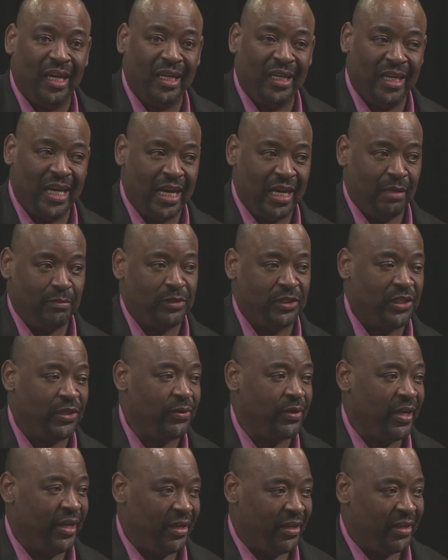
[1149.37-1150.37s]
yet I'm still
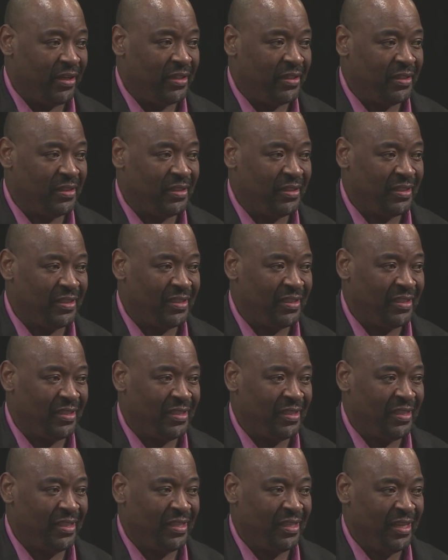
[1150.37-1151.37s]
here.
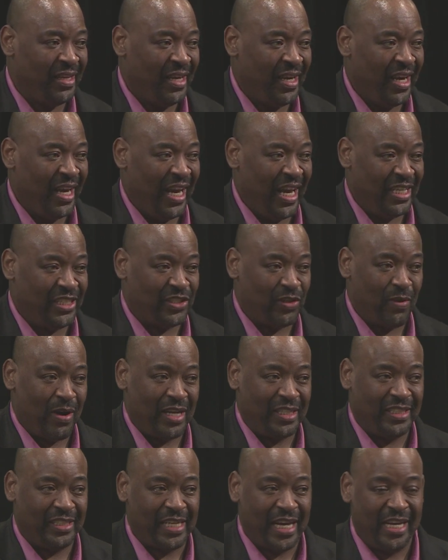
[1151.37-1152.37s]
And so
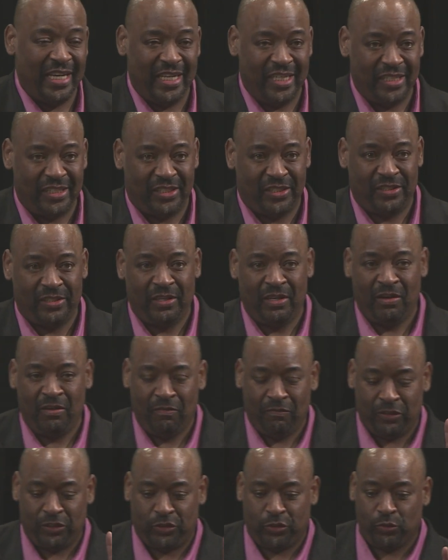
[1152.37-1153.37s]
I say this
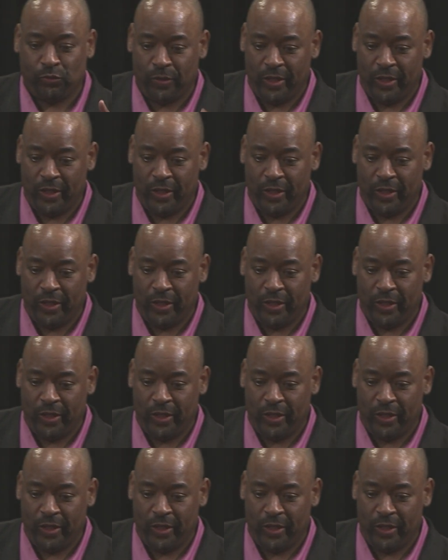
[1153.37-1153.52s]
for 2